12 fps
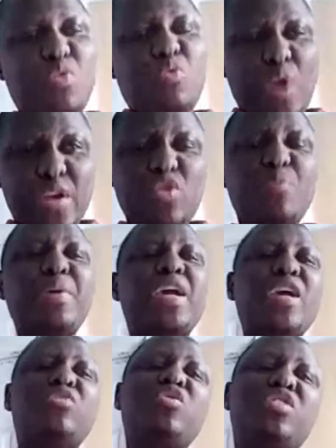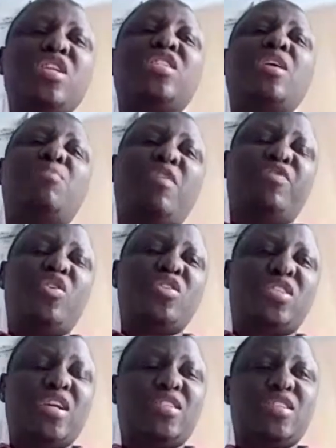When you begin to see some of
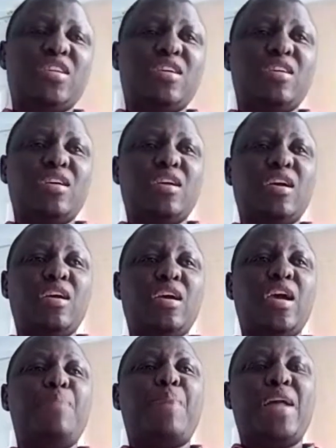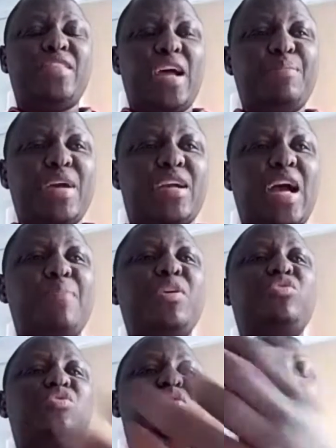those things, a pandemic
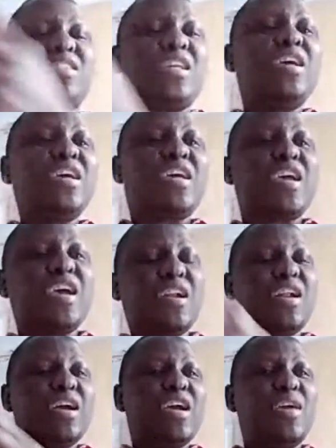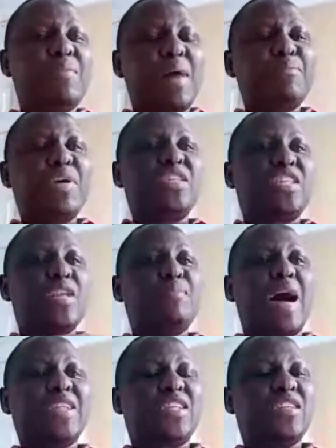coming to just kill human beings in
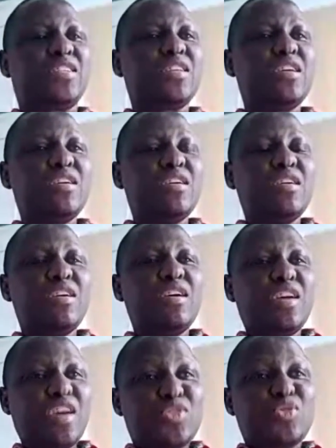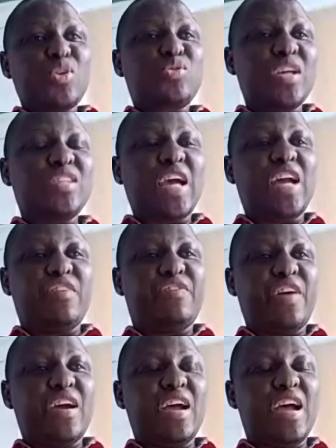masses, it's also a sign
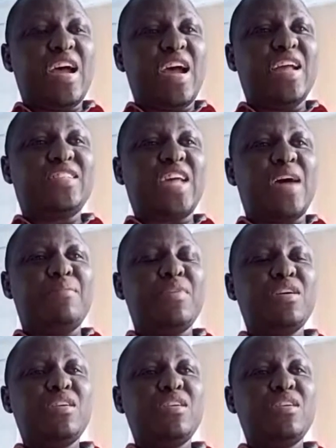of end time.